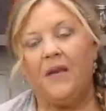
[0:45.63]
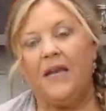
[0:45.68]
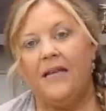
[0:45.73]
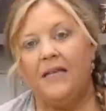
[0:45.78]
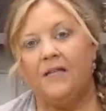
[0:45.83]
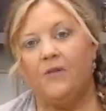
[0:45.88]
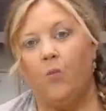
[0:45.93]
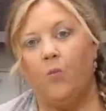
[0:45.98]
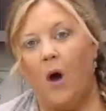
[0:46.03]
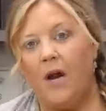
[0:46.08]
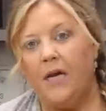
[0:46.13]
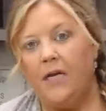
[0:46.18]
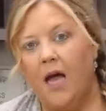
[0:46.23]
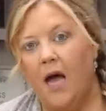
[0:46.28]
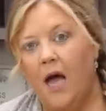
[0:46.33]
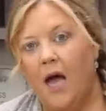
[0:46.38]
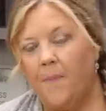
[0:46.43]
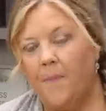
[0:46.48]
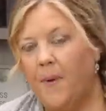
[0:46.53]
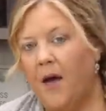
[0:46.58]
is one
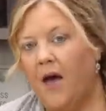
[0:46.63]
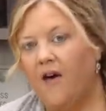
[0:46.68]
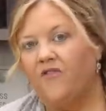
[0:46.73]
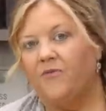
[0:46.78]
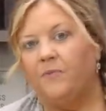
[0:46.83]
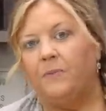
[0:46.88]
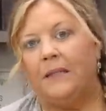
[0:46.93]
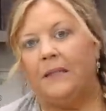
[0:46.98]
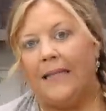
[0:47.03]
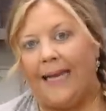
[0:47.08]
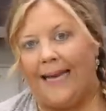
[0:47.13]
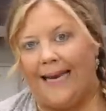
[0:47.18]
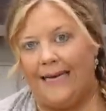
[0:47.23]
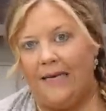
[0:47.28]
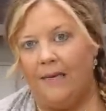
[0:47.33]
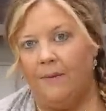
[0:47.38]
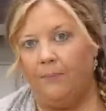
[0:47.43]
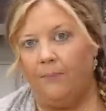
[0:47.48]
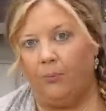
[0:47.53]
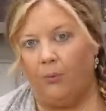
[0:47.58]
cup of
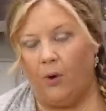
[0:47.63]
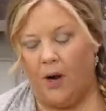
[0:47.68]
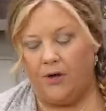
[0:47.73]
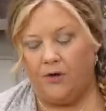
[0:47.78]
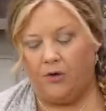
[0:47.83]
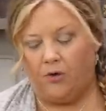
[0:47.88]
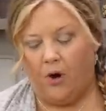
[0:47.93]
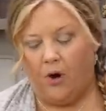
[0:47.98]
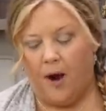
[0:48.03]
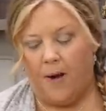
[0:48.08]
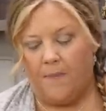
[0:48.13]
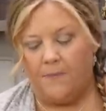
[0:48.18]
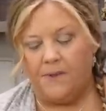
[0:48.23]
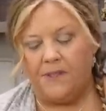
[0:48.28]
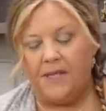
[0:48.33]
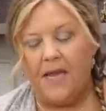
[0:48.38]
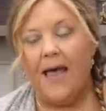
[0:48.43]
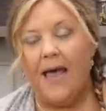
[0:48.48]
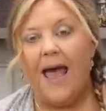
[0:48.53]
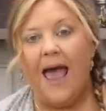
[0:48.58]
plain
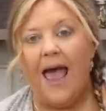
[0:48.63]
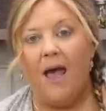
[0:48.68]
breadcrumbs